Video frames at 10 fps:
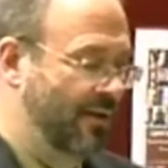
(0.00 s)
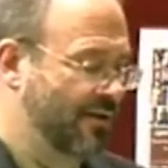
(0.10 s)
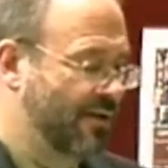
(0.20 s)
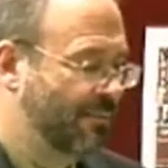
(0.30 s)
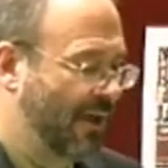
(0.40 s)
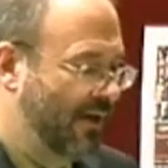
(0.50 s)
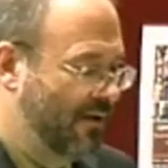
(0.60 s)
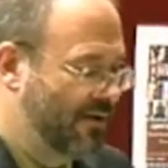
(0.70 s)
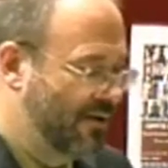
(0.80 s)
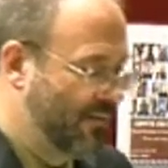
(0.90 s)

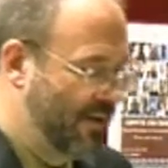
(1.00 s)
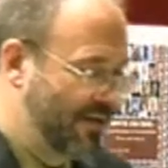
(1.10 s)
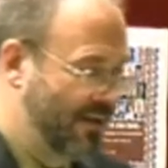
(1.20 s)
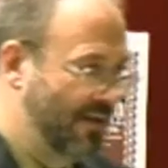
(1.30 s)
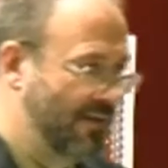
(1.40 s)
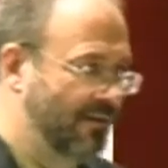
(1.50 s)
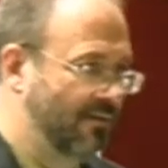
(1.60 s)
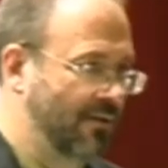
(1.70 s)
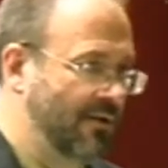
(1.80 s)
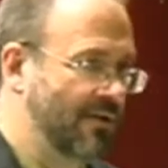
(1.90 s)
inspired Sweezy
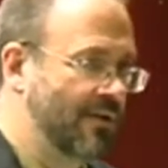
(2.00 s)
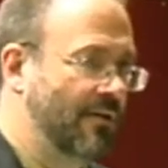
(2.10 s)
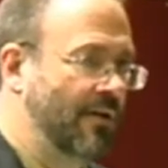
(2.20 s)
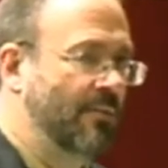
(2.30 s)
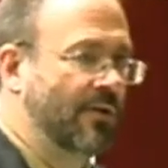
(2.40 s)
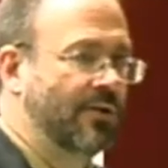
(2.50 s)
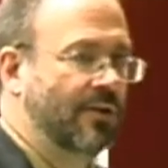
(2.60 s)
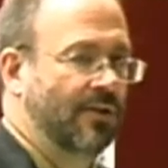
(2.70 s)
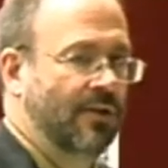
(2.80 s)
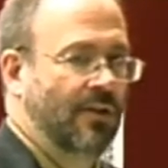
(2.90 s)
in his treatment
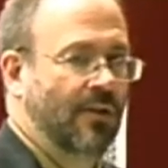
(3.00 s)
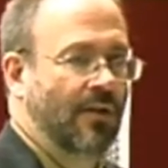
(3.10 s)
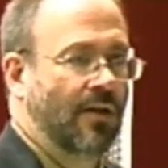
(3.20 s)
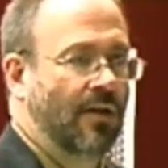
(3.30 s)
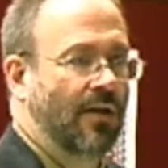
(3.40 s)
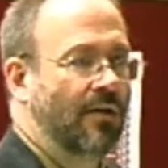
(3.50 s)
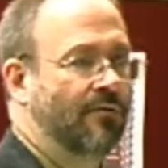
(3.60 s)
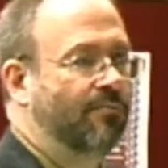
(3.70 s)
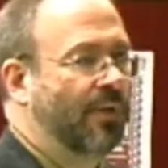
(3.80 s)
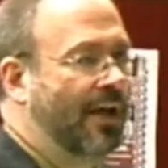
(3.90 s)
of
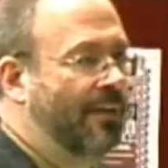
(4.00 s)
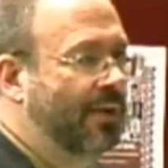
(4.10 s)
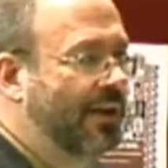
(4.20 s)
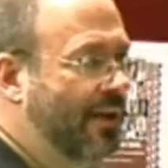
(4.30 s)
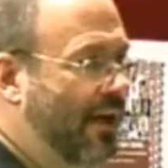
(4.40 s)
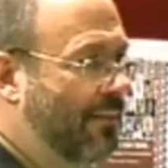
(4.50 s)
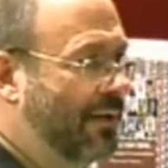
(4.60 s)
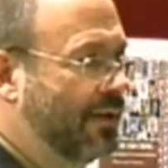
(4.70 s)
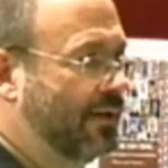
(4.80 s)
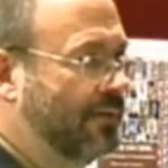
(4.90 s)
monopoly
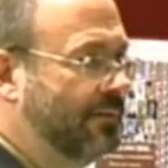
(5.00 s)
capital.